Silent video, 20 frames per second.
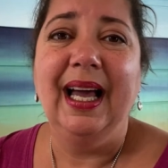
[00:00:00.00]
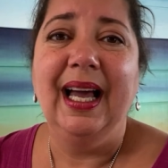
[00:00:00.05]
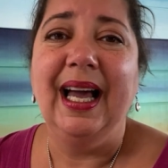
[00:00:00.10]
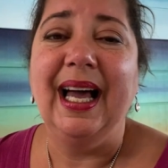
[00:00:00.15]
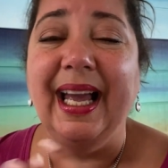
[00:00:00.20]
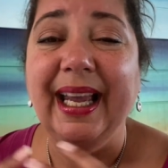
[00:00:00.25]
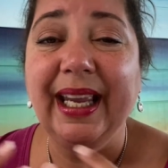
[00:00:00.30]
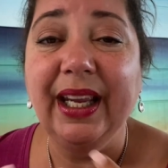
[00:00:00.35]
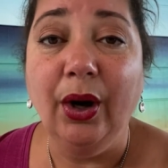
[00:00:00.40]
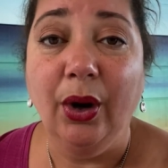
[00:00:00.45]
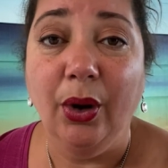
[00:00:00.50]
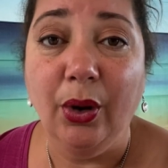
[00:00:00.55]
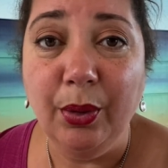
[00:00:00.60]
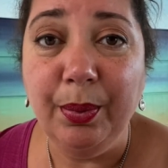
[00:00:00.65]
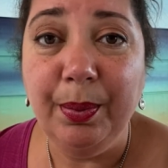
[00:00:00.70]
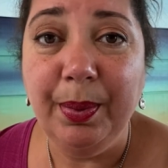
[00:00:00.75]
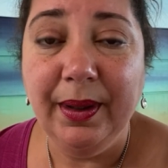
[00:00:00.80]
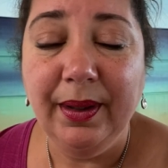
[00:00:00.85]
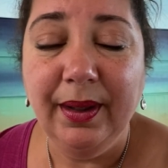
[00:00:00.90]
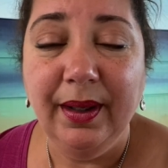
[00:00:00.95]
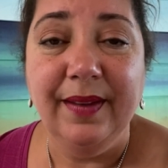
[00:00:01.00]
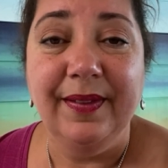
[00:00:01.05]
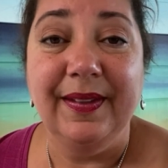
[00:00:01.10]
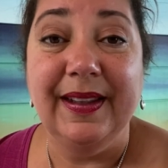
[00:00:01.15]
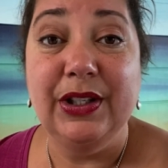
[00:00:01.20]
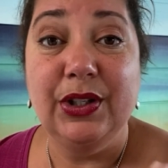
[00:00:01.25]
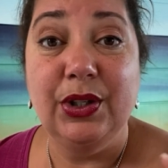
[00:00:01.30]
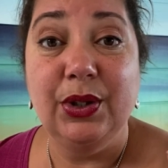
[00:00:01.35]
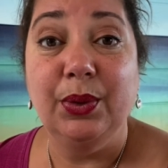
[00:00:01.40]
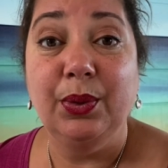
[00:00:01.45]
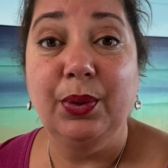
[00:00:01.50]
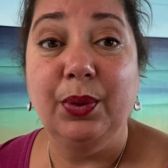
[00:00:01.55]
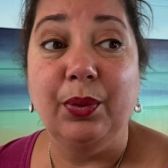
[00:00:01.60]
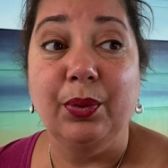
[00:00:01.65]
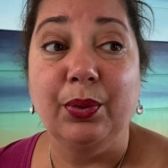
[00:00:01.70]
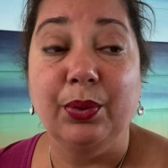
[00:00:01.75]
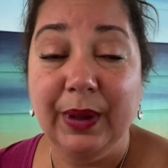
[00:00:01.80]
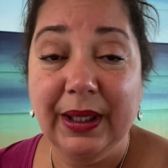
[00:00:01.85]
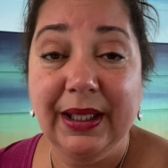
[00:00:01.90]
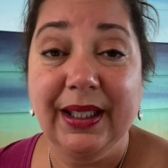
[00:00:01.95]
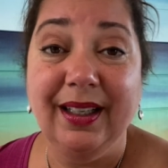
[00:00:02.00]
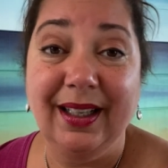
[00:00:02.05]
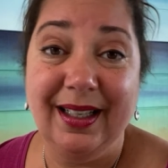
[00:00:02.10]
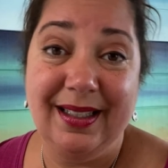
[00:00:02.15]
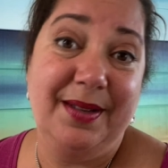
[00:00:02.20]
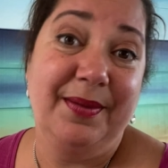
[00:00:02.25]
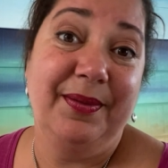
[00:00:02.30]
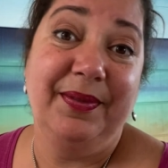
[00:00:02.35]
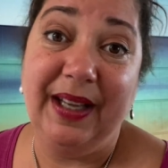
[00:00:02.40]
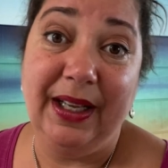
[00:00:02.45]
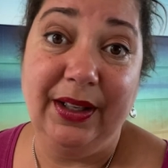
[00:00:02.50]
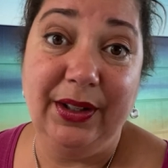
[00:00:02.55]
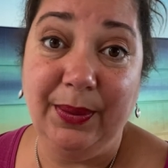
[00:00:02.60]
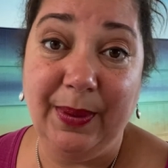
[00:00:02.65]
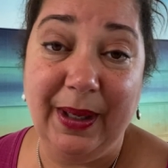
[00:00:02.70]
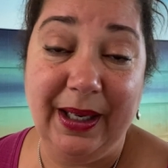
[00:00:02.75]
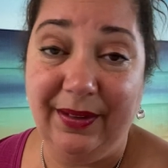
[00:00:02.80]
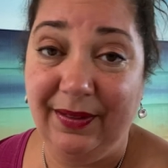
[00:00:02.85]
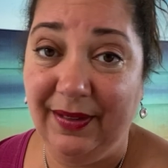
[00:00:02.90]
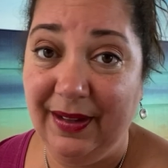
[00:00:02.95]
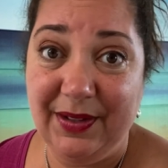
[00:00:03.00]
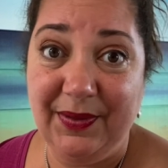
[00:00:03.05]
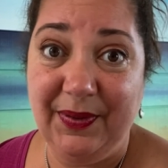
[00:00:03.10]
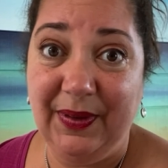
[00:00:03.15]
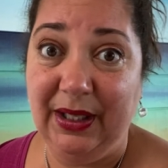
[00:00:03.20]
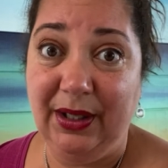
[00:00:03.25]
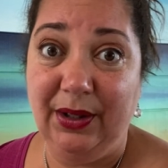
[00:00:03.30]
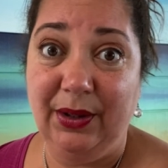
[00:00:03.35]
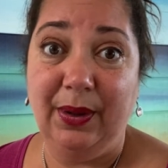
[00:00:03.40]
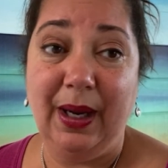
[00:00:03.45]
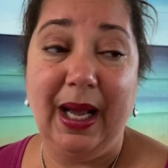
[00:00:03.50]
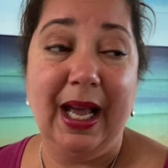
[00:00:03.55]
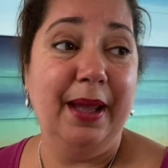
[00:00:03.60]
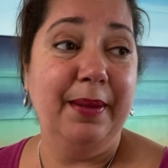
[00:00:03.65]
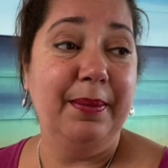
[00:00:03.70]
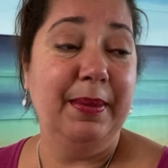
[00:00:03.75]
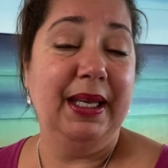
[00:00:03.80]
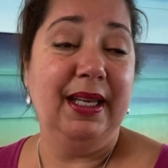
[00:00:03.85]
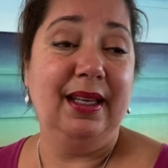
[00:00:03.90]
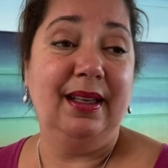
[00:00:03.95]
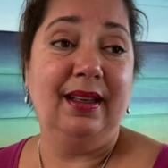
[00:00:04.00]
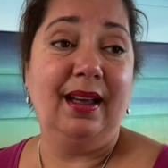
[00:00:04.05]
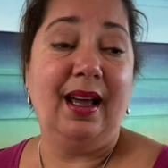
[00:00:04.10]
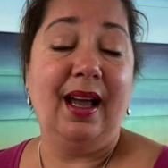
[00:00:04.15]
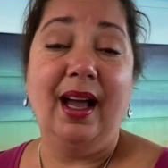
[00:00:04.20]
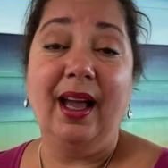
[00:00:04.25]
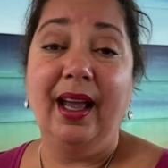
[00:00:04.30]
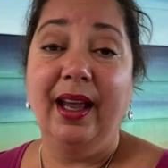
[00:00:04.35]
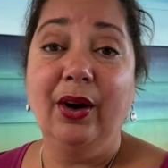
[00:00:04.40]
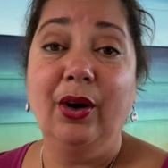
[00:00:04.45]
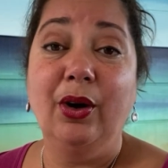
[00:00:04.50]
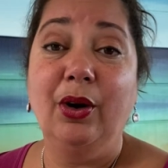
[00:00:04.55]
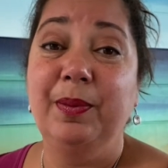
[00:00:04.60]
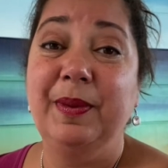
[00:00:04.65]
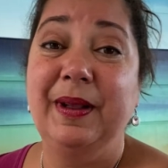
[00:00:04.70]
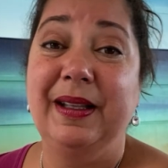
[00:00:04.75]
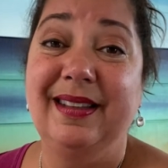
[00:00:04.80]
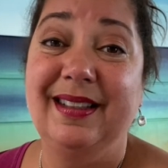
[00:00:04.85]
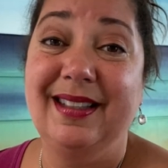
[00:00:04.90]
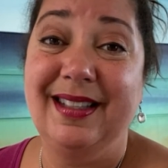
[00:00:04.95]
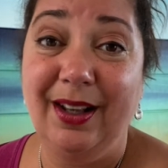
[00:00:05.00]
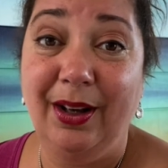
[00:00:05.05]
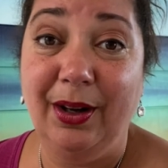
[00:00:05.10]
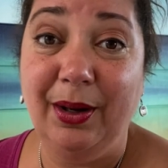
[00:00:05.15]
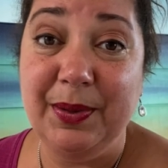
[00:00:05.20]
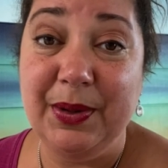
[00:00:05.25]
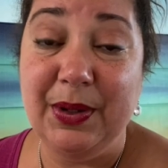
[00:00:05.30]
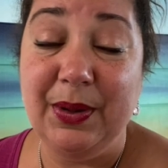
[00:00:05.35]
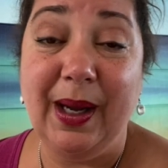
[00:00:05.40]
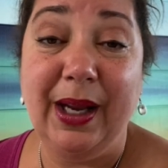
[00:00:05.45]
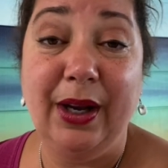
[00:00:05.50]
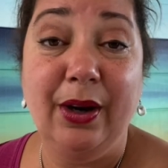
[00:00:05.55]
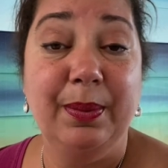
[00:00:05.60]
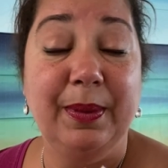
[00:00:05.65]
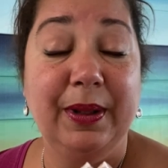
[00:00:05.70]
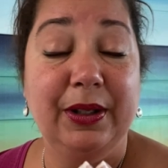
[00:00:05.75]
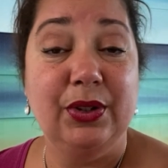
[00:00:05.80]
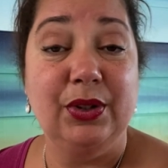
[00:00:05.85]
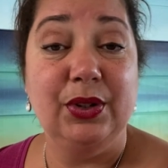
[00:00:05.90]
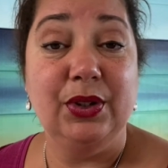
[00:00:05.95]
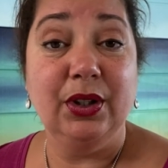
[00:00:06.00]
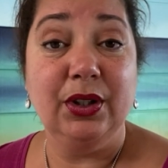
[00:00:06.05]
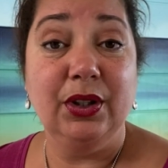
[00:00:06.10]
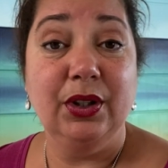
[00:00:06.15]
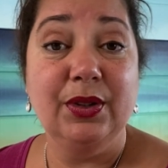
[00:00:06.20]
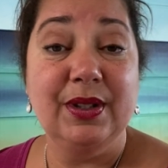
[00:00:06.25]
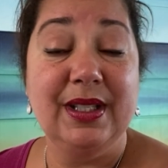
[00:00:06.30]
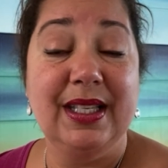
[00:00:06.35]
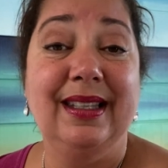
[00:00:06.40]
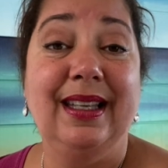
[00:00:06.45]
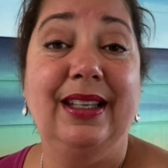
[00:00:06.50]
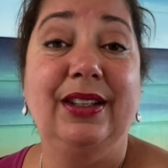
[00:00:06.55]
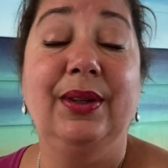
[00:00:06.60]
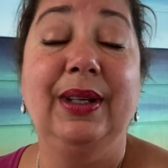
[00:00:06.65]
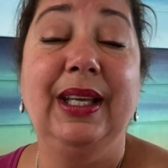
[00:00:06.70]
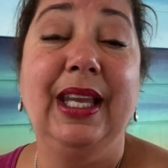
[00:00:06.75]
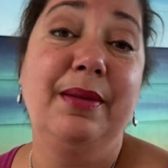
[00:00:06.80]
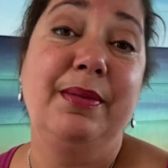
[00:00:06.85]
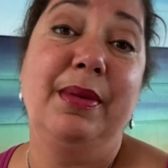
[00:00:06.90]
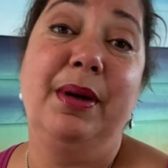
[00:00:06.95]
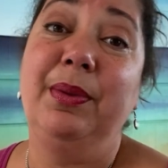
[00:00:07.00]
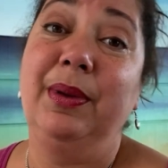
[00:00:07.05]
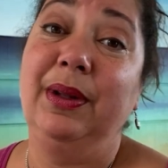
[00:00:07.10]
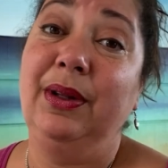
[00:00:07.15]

I hope that you really got some value out of this video. I mean, I hope that this helps you. I hope that you took notes and that you came up